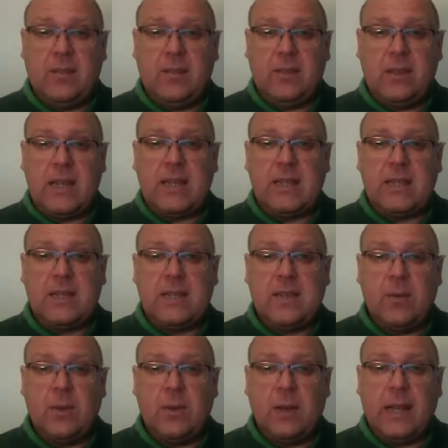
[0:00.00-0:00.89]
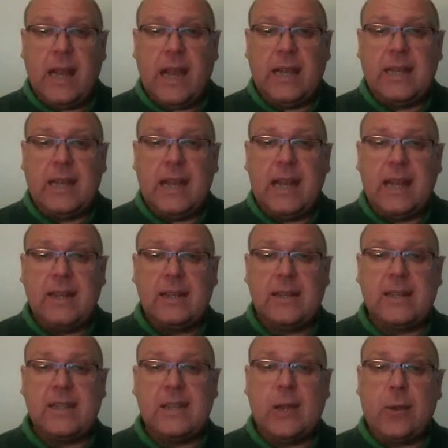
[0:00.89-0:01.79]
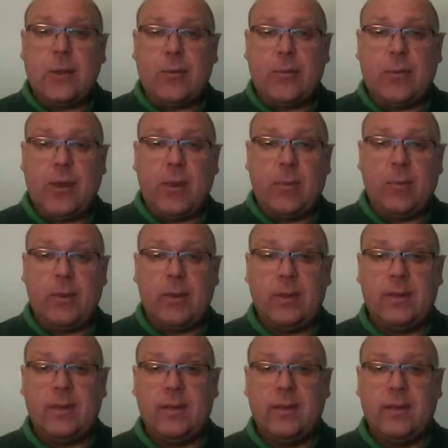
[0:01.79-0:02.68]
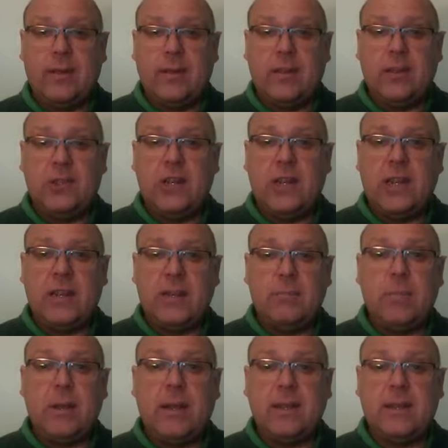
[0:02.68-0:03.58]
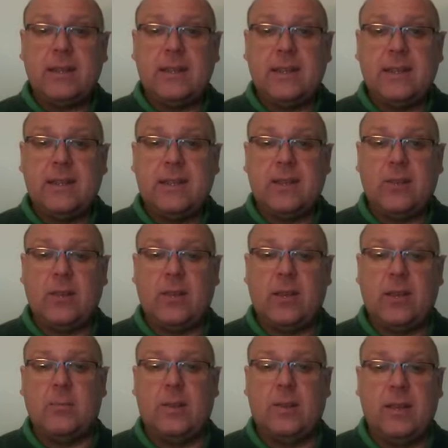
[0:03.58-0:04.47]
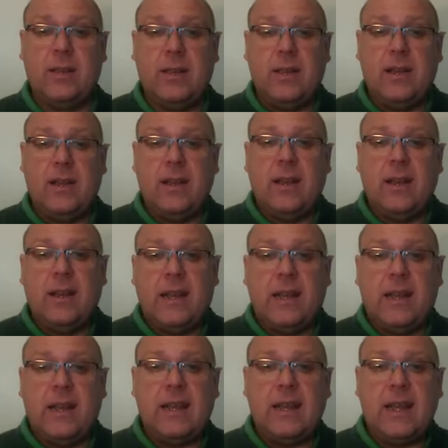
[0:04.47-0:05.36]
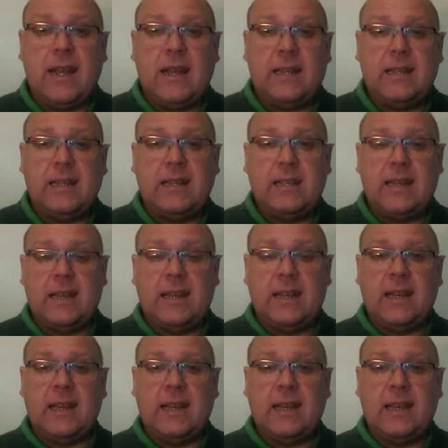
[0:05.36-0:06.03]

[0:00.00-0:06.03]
This lady had served them. She had ministered to them. And